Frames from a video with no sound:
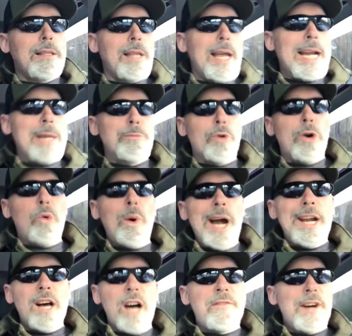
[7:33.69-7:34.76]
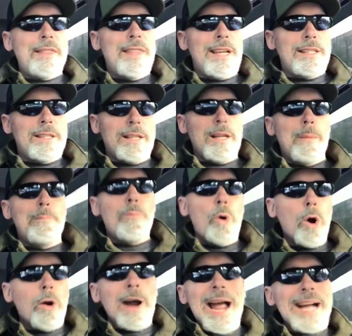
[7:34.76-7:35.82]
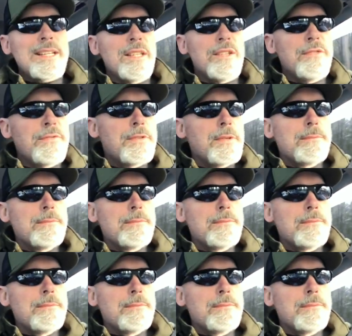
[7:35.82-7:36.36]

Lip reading: any more weight off, I think, till I'm more active.